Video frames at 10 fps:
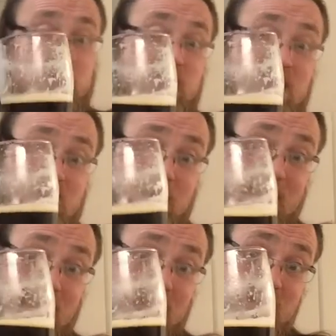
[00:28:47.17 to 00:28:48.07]
Decent
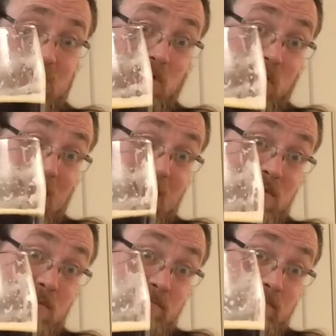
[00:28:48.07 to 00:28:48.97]
amount of lacing on the
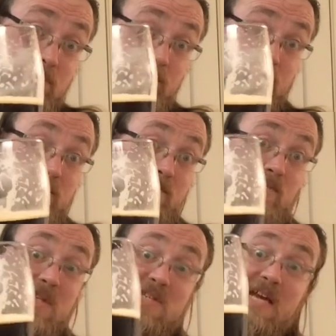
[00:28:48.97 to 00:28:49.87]
glass.
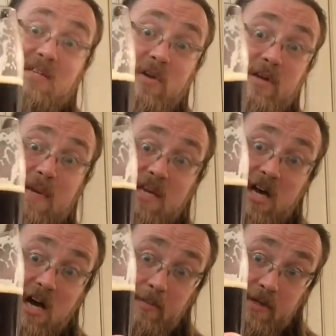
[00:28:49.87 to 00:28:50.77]
So it's only been
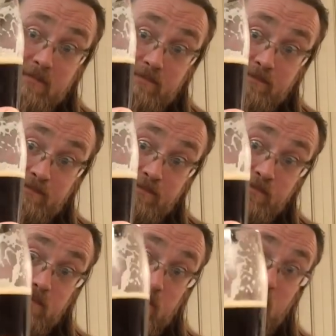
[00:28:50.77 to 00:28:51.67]
carved
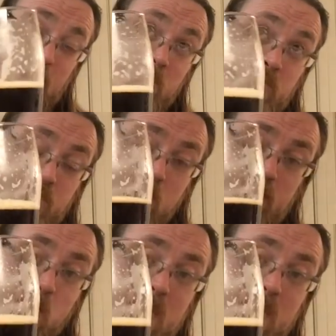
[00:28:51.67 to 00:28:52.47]
just over a